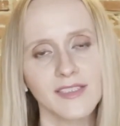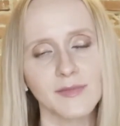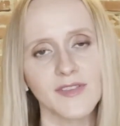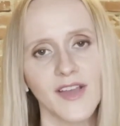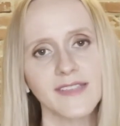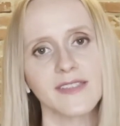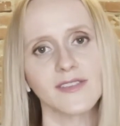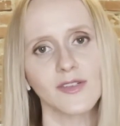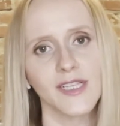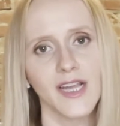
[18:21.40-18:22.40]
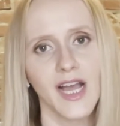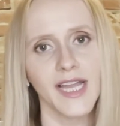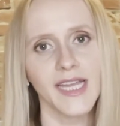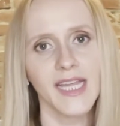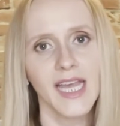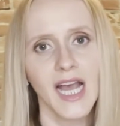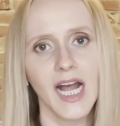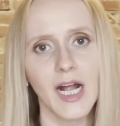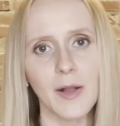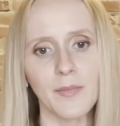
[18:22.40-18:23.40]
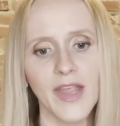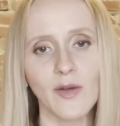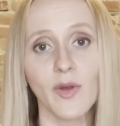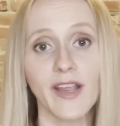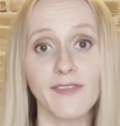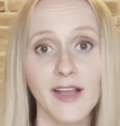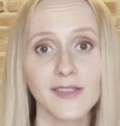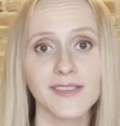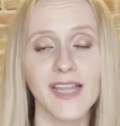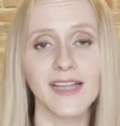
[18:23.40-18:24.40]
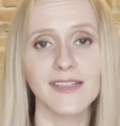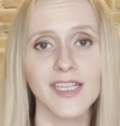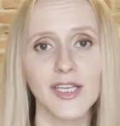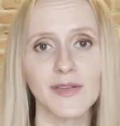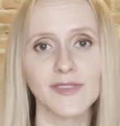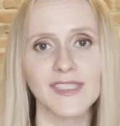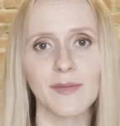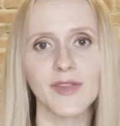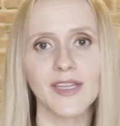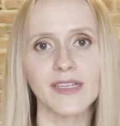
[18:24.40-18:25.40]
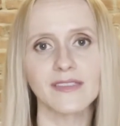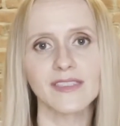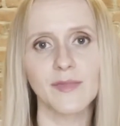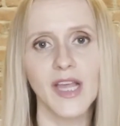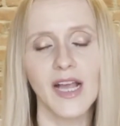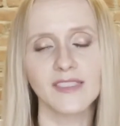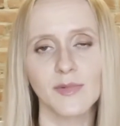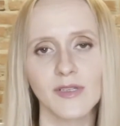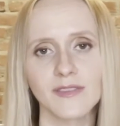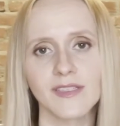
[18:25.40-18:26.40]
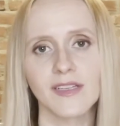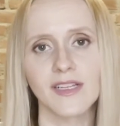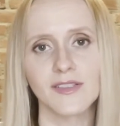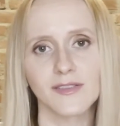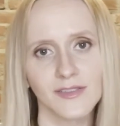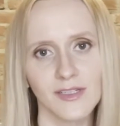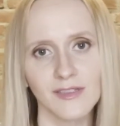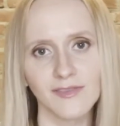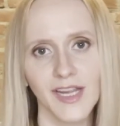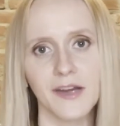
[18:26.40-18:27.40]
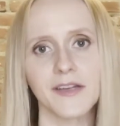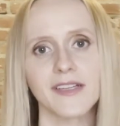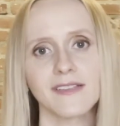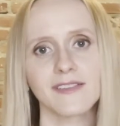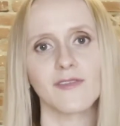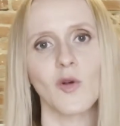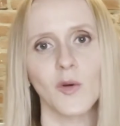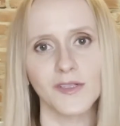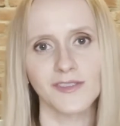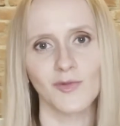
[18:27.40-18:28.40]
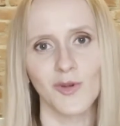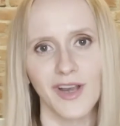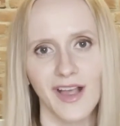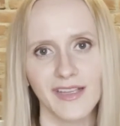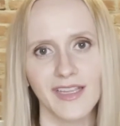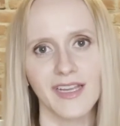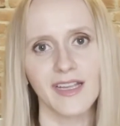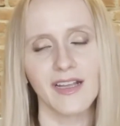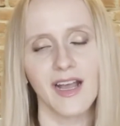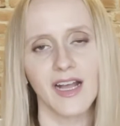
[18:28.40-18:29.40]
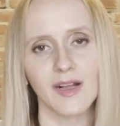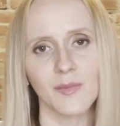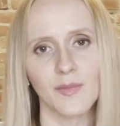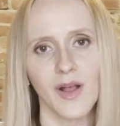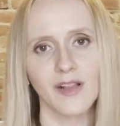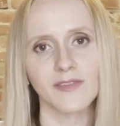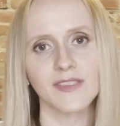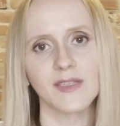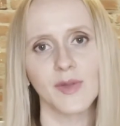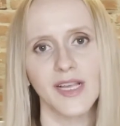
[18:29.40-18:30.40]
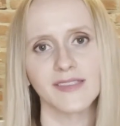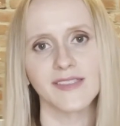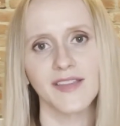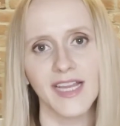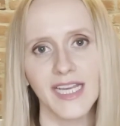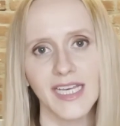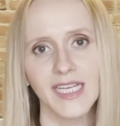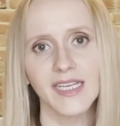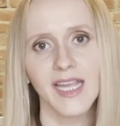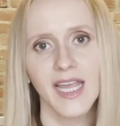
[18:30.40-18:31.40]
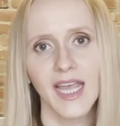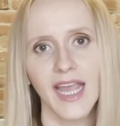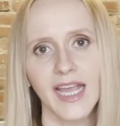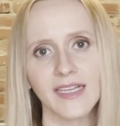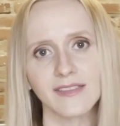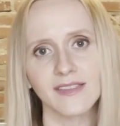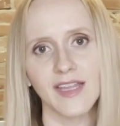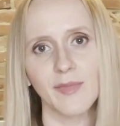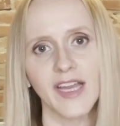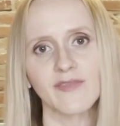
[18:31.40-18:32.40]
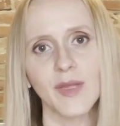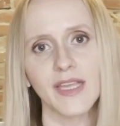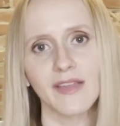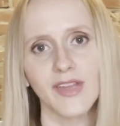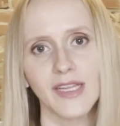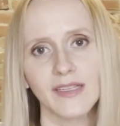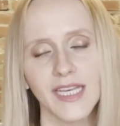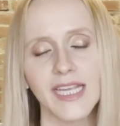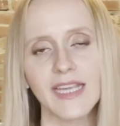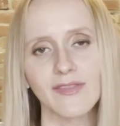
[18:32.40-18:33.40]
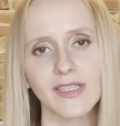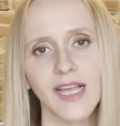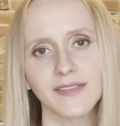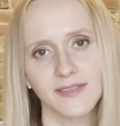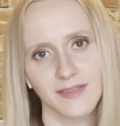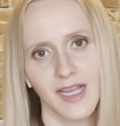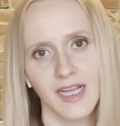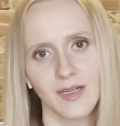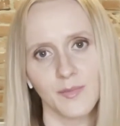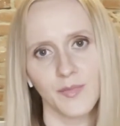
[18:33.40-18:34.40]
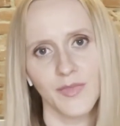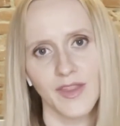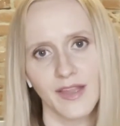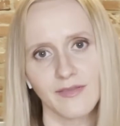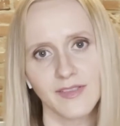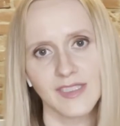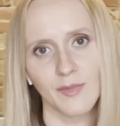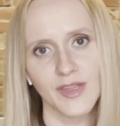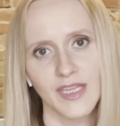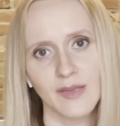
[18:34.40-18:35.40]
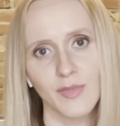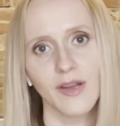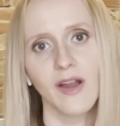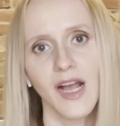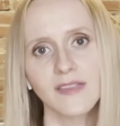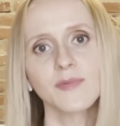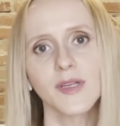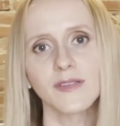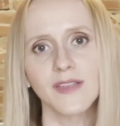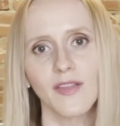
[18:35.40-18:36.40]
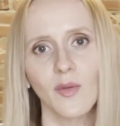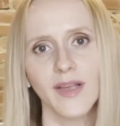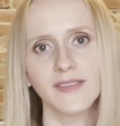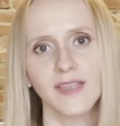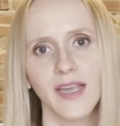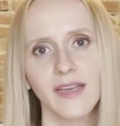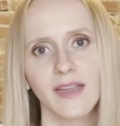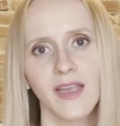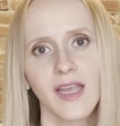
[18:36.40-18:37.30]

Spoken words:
devices early on. And what I found is that, some of the hospitals in underserved areas, of course, were not getting all of the supplies that they needed. And they might have been getting even less than some of the bigger hospitals on the west side.